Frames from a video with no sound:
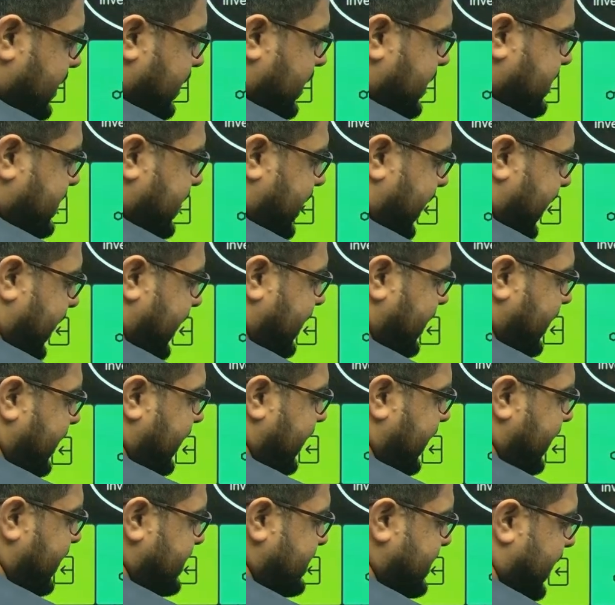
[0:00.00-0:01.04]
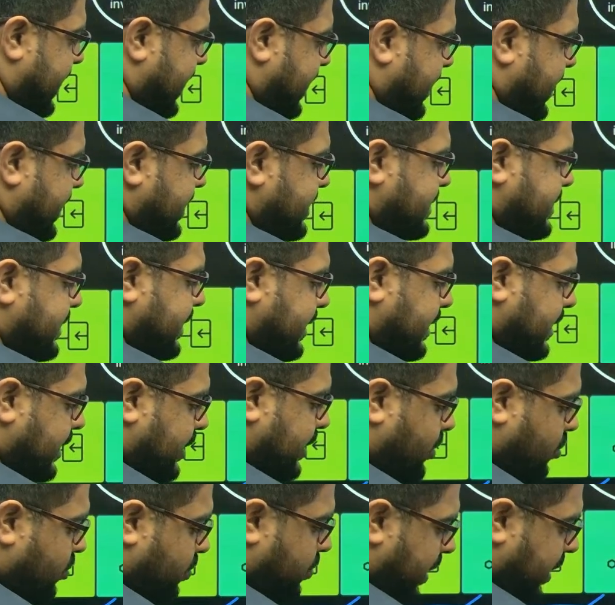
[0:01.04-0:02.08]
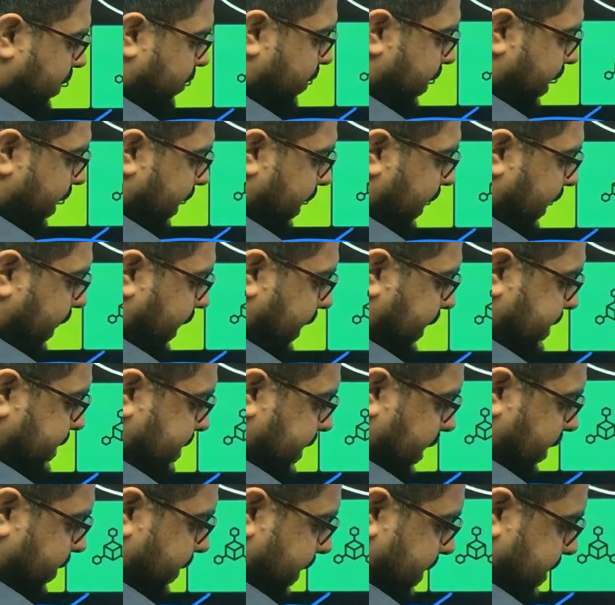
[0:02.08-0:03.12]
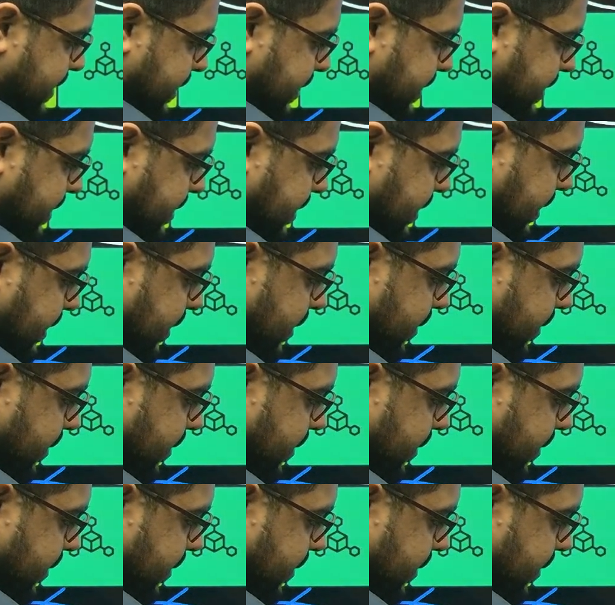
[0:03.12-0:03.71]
So again, these are considered to be very easy questions.